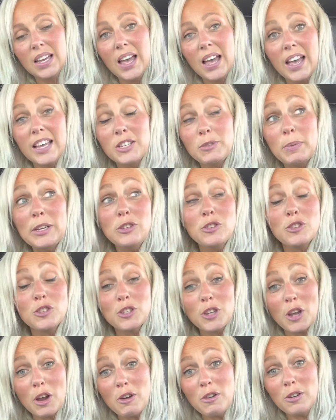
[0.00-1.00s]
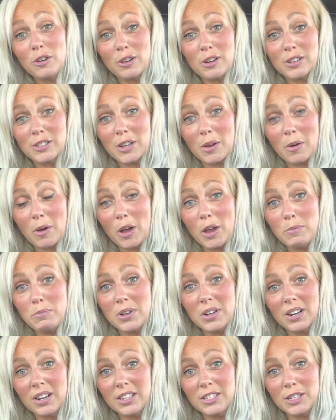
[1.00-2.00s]
It's been so long, so I hope
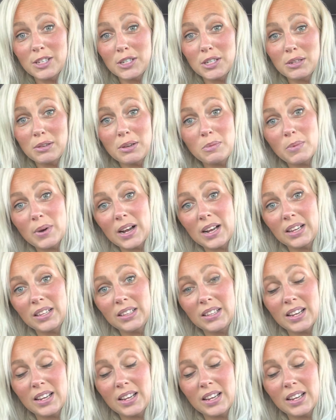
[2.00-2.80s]
you guys are doing well.